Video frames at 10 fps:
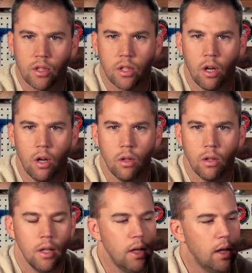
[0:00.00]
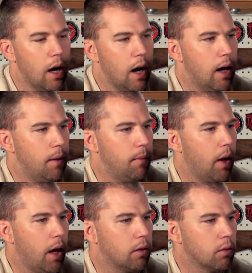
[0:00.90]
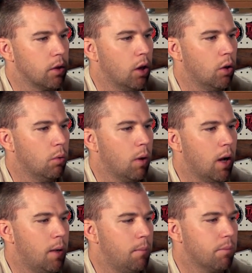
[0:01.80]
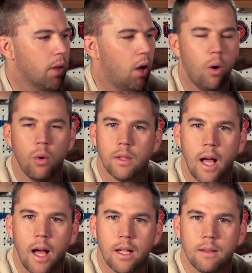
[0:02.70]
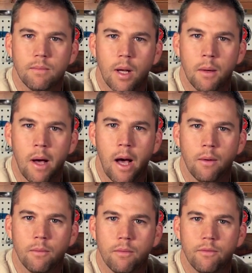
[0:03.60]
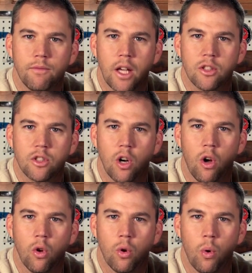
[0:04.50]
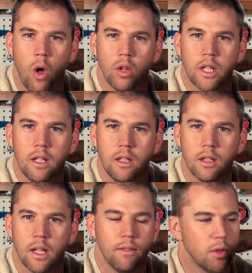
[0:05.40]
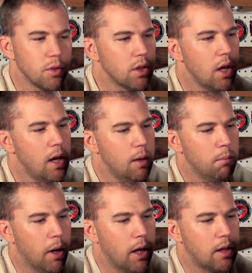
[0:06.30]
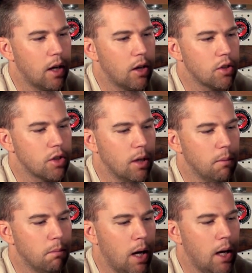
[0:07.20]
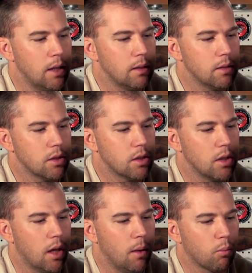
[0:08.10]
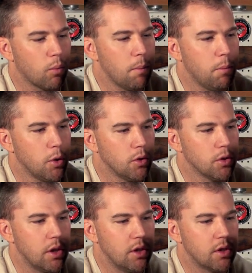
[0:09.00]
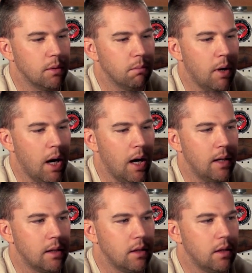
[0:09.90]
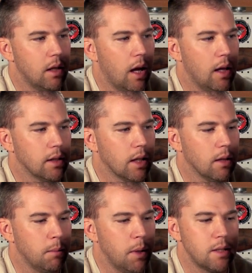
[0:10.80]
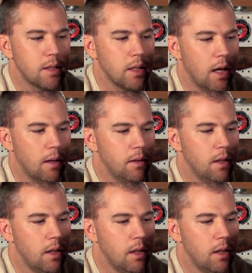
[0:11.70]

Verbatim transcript: skull. Uh, I don't know uh, a whole lot about fake skull quality levels, but there are some uh, some ripples and some uh, uh, little bits uh,